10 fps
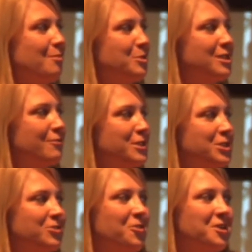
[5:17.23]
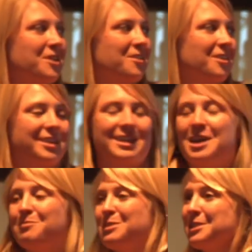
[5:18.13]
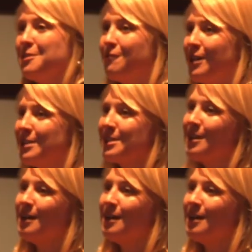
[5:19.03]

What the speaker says: almost every sorority girl on the campus in the face.